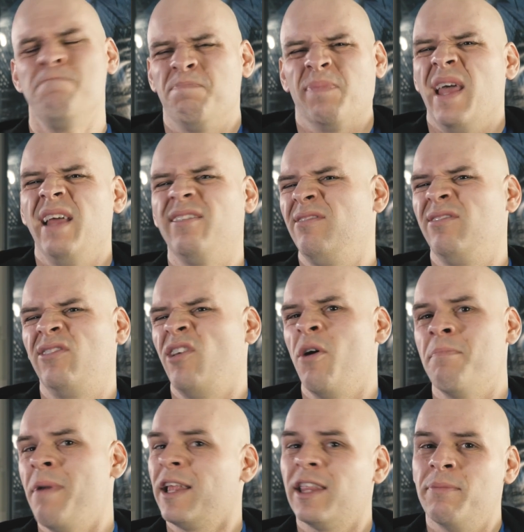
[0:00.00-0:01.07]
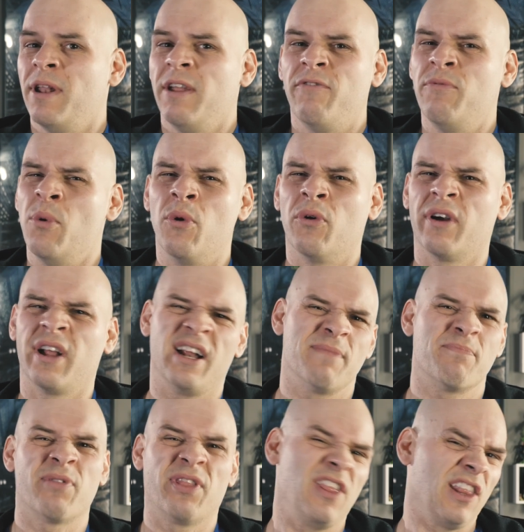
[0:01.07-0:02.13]
they don't make them anymore and I
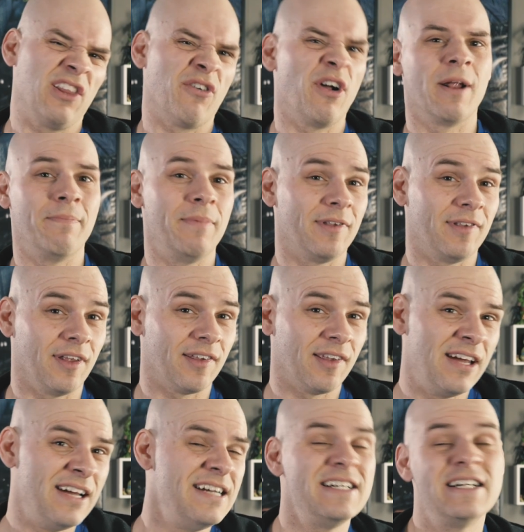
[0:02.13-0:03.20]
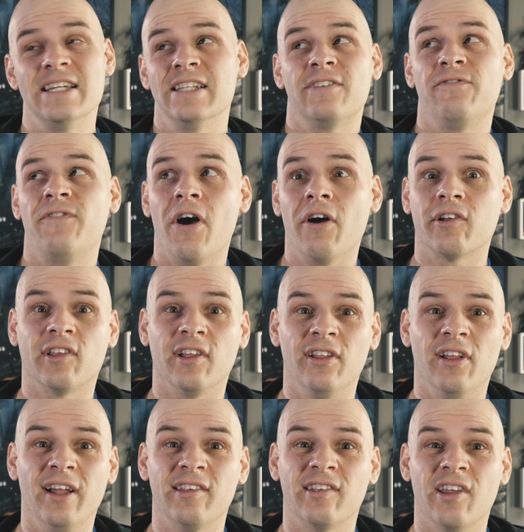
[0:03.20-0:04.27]
think they're out of business. As far as the
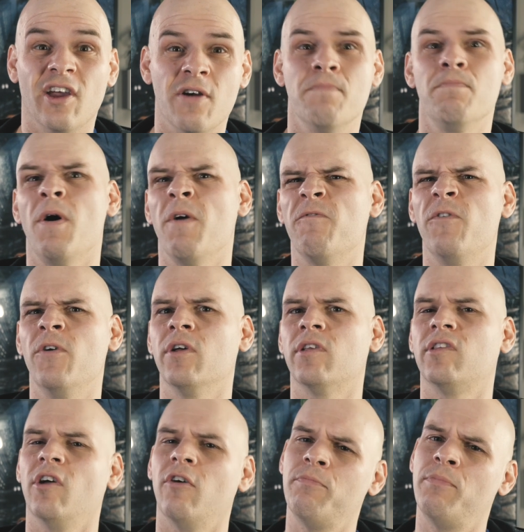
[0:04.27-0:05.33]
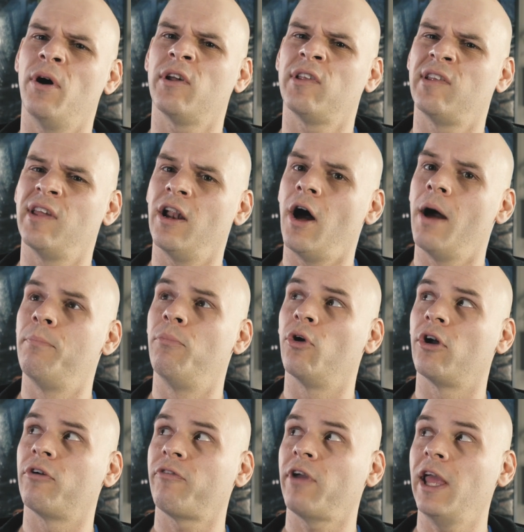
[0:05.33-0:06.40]
lights go, my first softbox set I bought
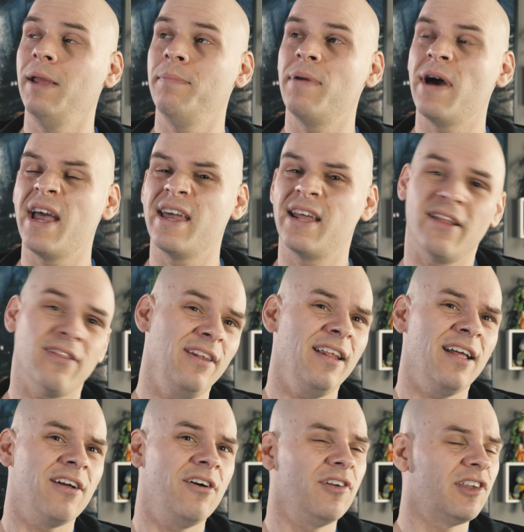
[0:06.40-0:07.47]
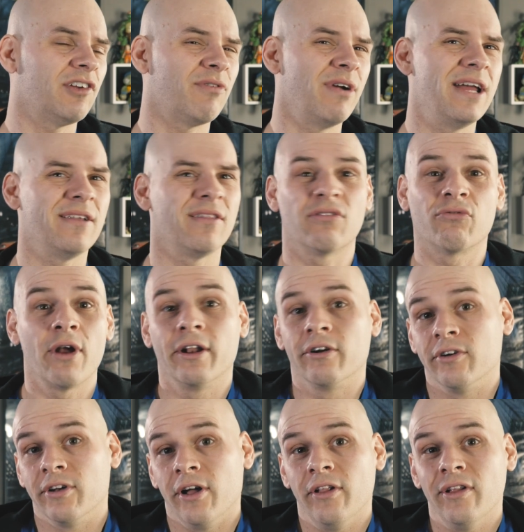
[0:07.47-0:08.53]
off eBay and I think that cost around
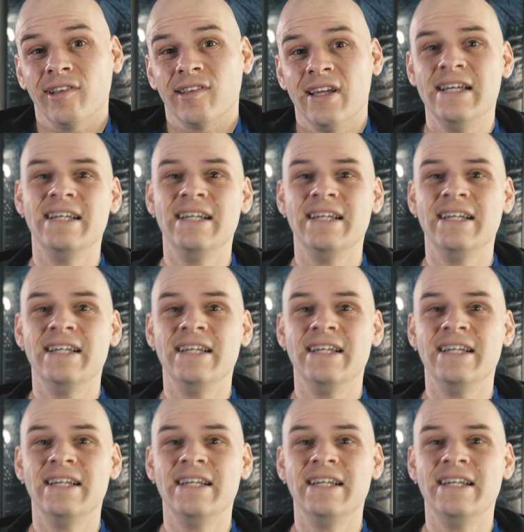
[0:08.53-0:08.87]
$300.